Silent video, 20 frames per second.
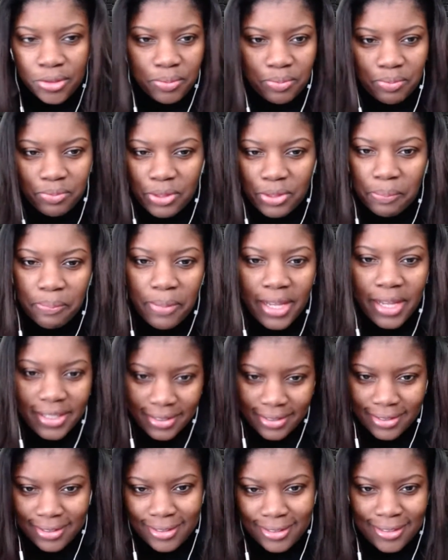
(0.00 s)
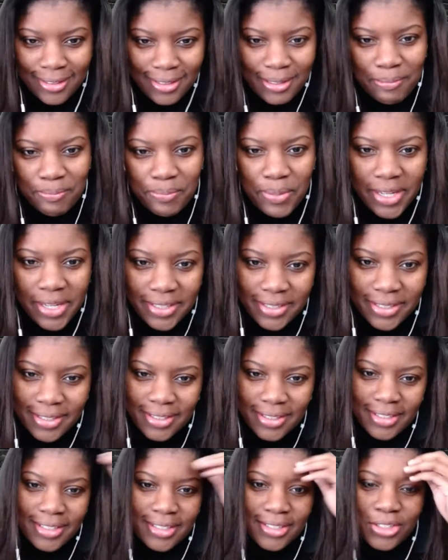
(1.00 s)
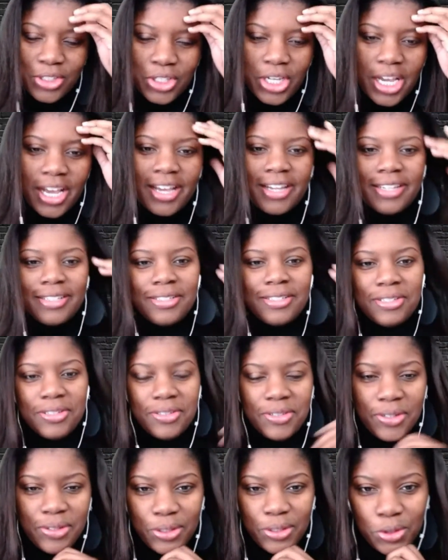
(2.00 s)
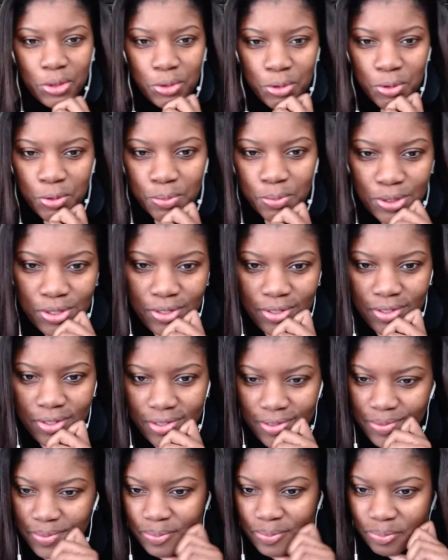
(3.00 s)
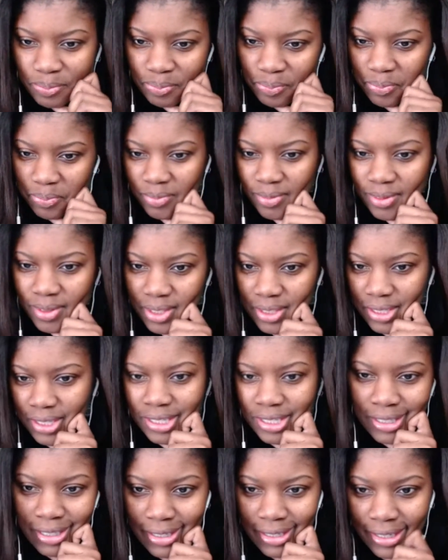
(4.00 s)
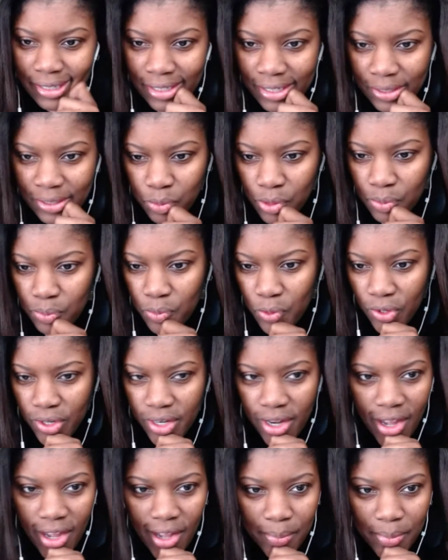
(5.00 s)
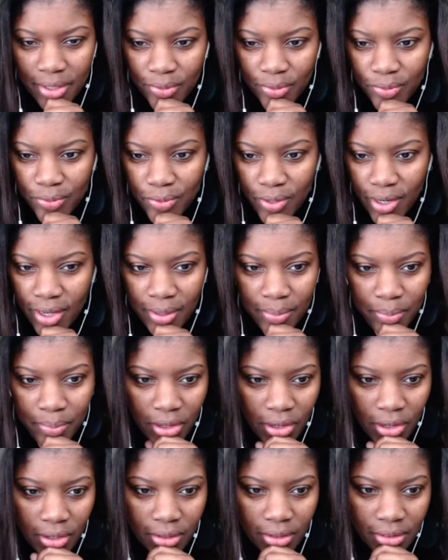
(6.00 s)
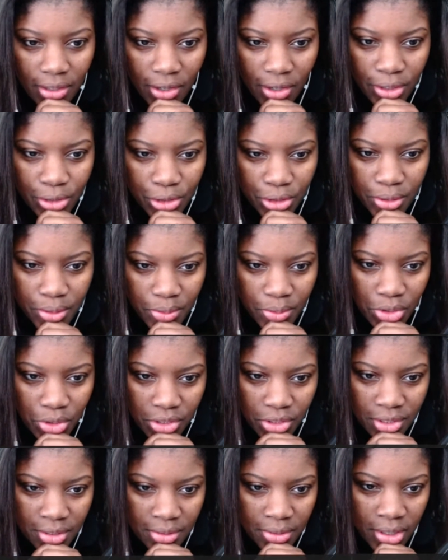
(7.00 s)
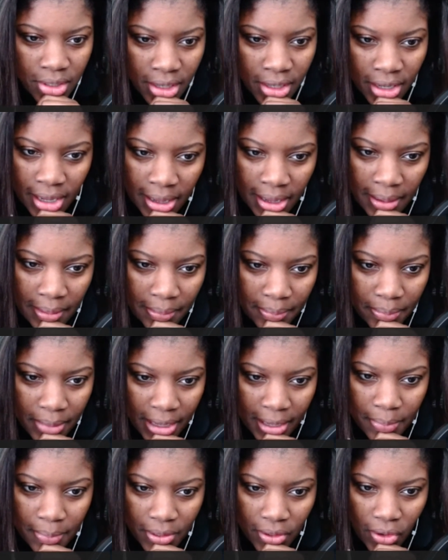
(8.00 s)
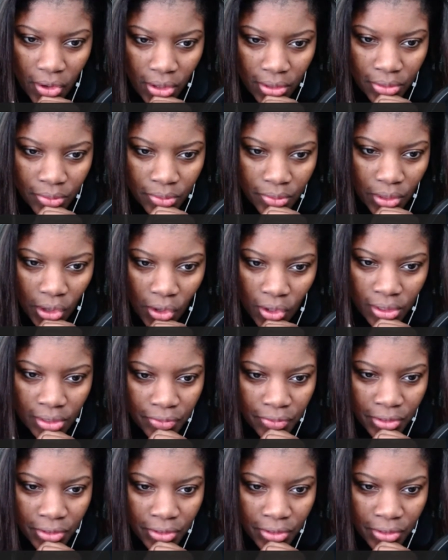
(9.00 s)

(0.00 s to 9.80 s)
the best in chat on the tubes. And one more comment from R. Jones. She says, maybe all of